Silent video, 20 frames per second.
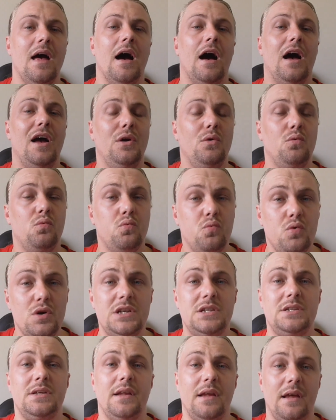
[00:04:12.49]
I
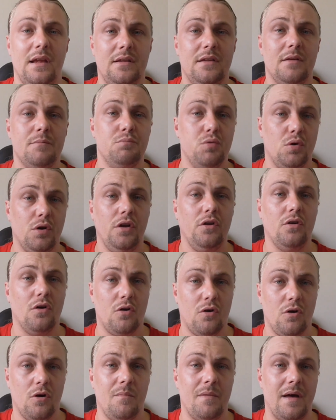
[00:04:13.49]
wish that
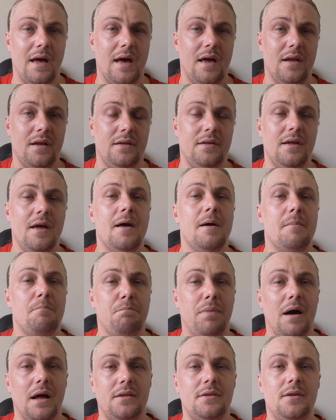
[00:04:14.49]
Booking.com had it,
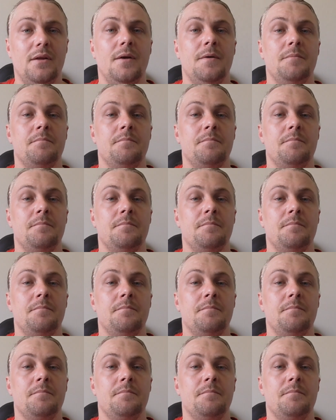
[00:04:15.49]
but